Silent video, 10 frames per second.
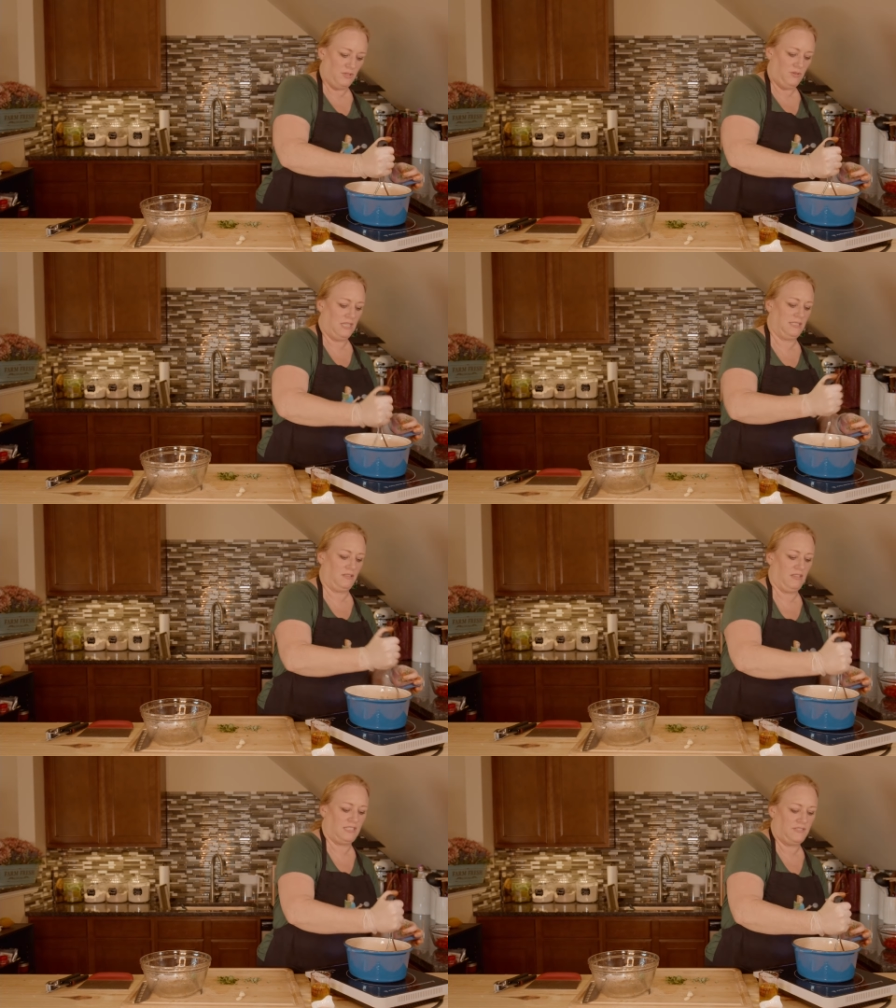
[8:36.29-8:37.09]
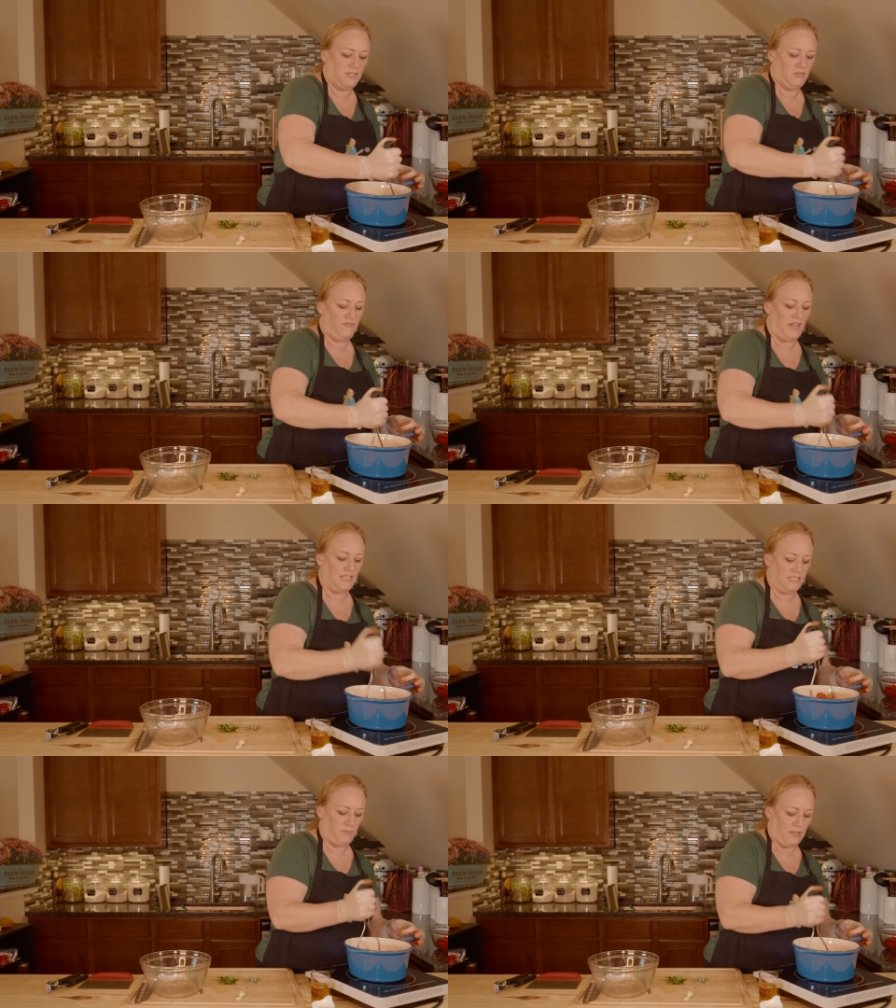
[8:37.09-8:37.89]
doing it slowly, because if I do it
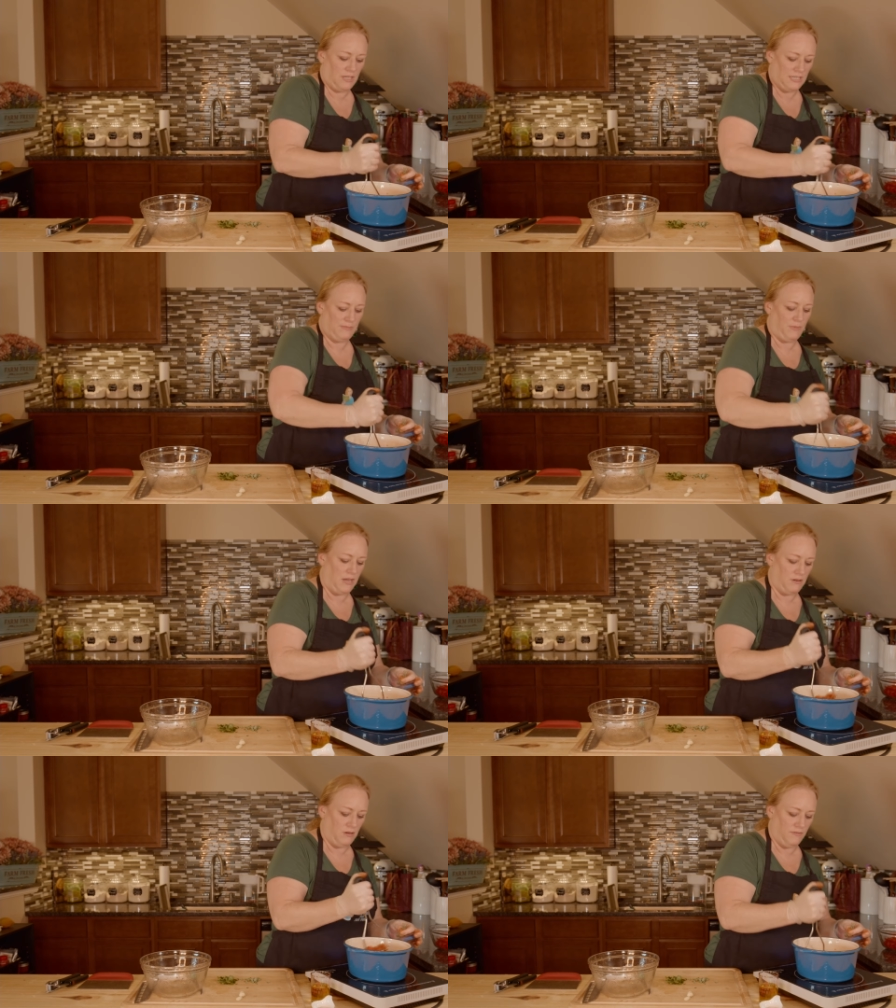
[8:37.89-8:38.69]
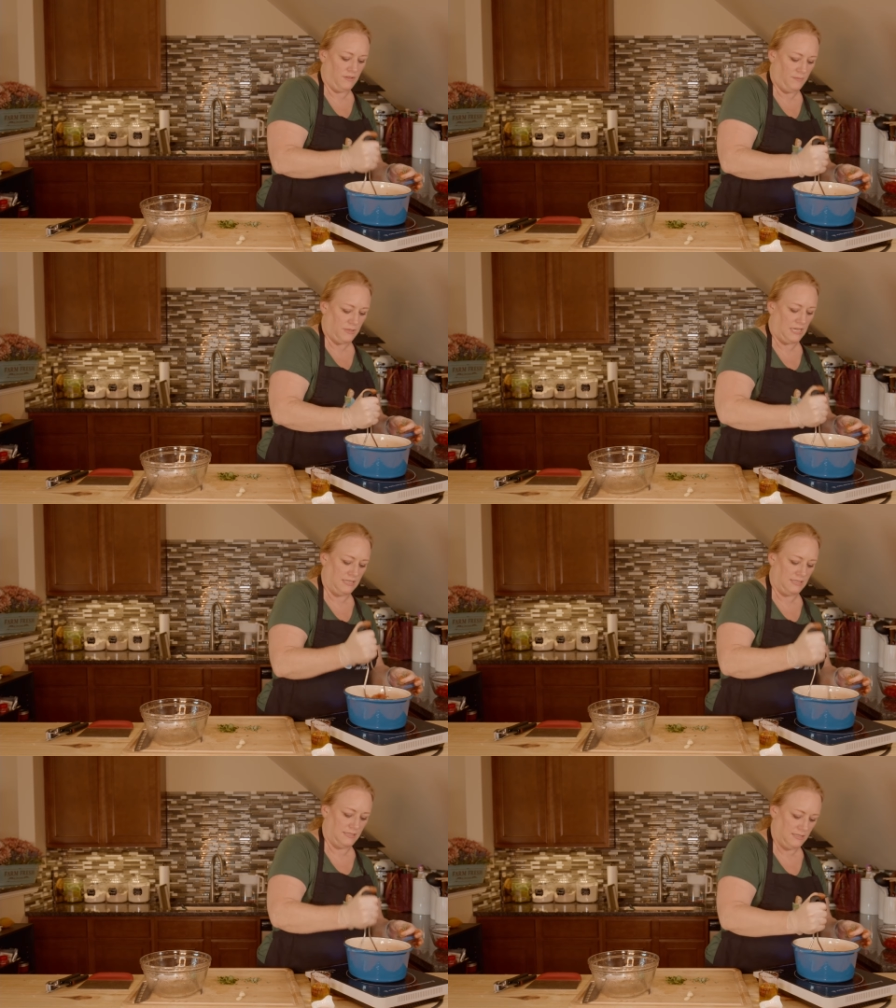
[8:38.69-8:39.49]
fast, it's probably gonna splatter all over the place.